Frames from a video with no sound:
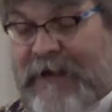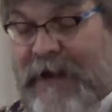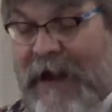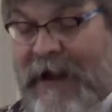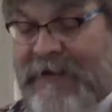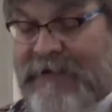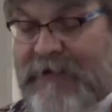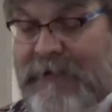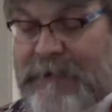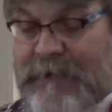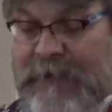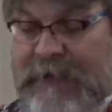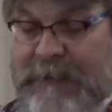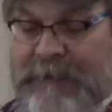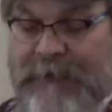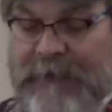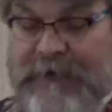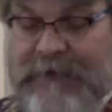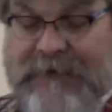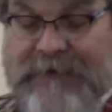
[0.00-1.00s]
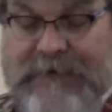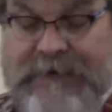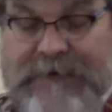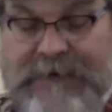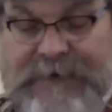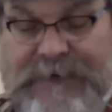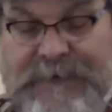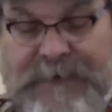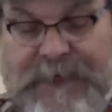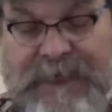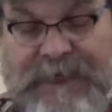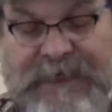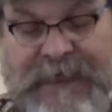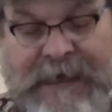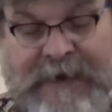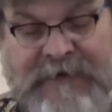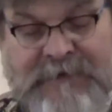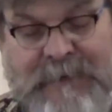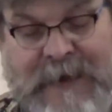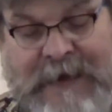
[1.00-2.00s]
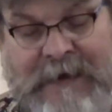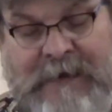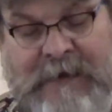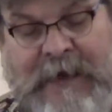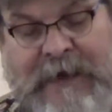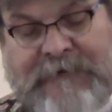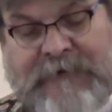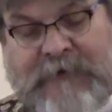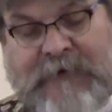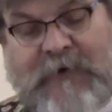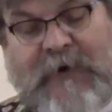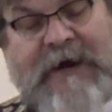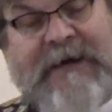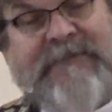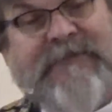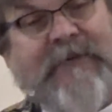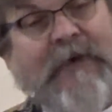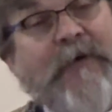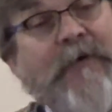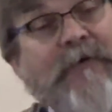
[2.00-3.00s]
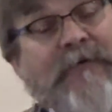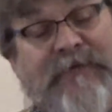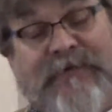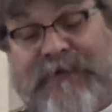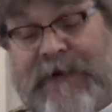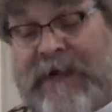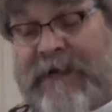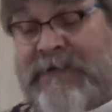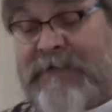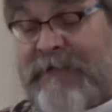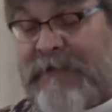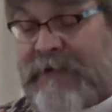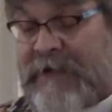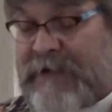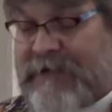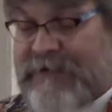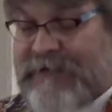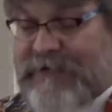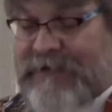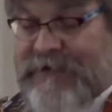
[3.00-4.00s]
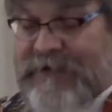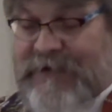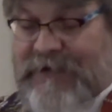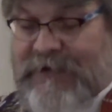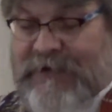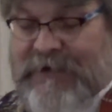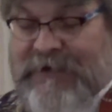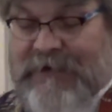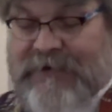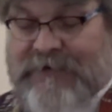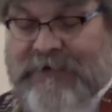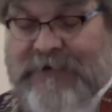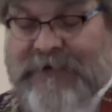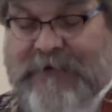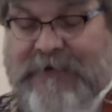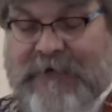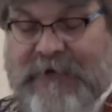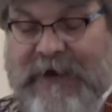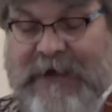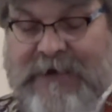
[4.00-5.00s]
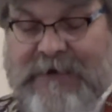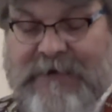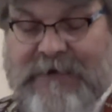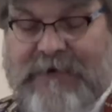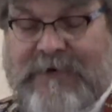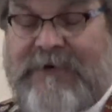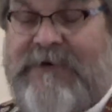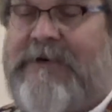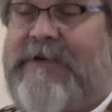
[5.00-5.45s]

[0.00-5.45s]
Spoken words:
God's people. That is modeled after Christ's own faithfulness to the Creator.